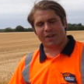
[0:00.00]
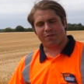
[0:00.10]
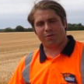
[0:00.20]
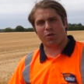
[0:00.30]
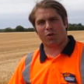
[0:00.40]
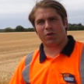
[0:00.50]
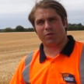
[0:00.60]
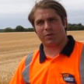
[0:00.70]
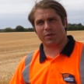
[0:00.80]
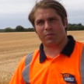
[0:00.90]
for
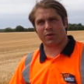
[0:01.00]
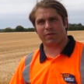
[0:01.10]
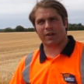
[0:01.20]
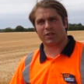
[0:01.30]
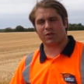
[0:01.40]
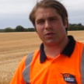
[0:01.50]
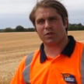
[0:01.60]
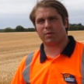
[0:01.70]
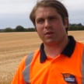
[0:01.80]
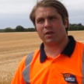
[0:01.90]
to improve our
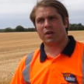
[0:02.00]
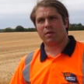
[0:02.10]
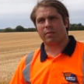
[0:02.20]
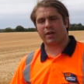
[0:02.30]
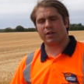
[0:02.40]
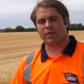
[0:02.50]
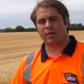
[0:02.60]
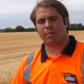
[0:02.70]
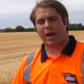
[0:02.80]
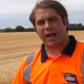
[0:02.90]
soils, but because of
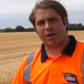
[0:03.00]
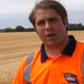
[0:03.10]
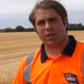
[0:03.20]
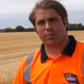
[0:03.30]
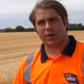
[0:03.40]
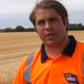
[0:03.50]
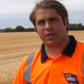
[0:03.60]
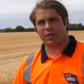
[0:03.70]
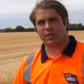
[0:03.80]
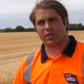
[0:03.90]
the blackgrass
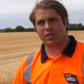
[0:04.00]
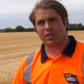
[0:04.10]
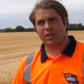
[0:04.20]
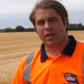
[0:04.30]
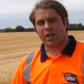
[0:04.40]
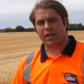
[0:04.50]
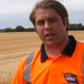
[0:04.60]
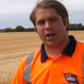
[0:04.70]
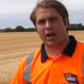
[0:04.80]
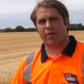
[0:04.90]
pressure that's
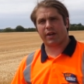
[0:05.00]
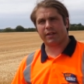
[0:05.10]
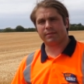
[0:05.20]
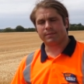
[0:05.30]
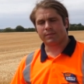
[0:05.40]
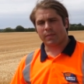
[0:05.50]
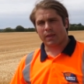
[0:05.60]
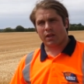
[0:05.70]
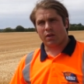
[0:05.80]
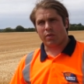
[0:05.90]
incurring,
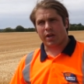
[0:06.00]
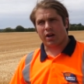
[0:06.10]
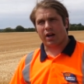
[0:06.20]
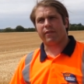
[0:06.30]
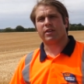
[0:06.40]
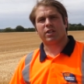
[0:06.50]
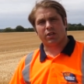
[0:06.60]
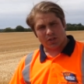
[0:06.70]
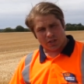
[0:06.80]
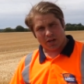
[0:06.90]
we are having to
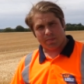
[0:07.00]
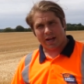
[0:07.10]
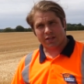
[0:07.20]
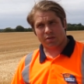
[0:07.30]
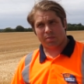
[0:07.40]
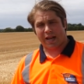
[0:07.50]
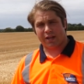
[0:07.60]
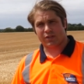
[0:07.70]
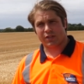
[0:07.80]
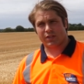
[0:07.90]
look to go back to a
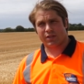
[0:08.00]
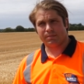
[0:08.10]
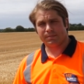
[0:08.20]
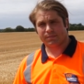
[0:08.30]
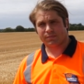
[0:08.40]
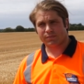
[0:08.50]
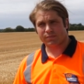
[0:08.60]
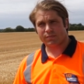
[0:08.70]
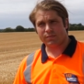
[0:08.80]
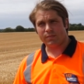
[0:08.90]
plough system,
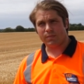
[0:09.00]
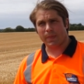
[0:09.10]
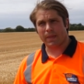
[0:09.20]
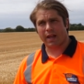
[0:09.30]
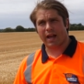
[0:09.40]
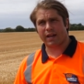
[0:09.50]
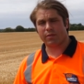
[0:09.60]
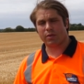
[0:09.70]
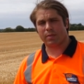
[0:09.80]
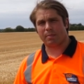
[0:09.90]

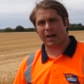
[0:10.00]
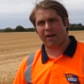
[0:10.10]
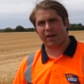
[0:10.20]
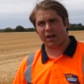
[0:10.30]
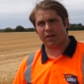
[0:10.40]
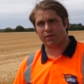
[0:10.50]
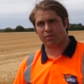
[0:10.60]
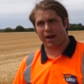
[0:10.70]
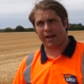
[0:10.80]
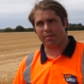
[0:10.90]
and we'll be ploughing after
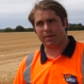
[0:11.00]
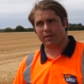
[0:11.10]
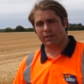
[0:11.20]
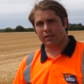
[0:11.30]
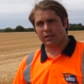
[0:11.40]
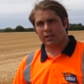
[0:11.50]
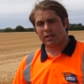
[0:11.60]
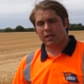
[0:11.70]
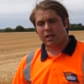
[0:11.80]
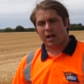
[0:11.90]
rape,
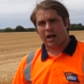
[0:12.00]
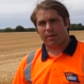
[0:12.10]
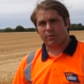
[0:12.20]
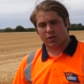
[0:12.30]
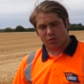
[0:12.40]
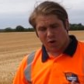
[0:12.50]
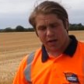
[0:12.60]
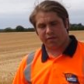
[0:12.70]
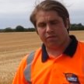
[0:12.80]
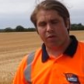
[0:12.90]
just
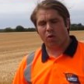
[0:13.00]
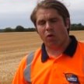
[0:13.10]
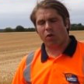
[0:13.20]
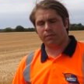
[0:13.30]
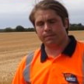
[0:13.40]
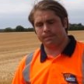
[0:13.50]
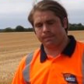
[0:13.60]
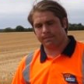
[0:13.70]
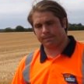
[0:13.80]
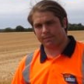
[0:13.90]
1 in 4,
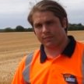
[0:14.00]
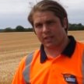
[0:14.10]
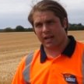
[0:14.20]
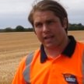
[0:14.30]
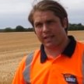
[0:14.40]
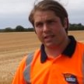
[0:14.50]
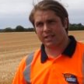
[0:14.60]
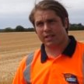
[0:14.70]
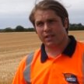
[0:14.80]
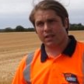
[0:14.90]
and